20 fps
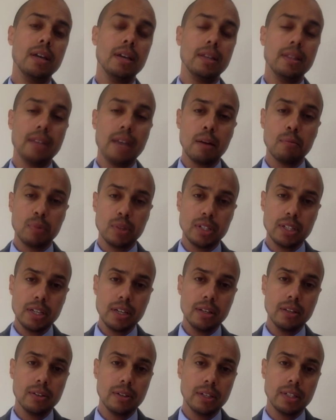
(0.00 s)
in that
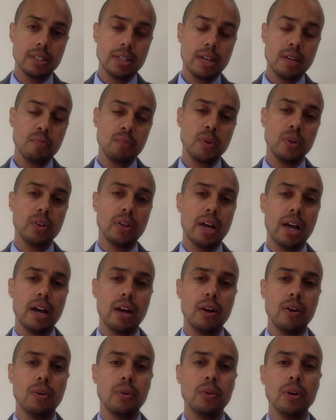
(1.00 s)
particular example
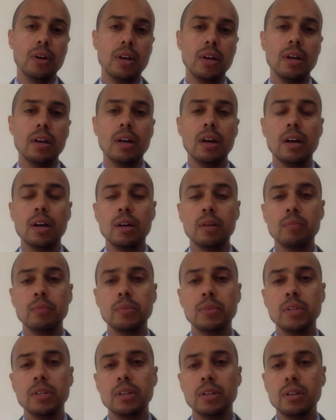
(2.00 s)
how
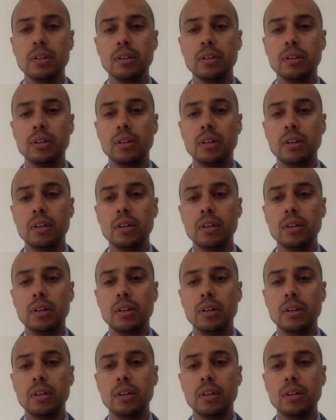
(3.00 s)
the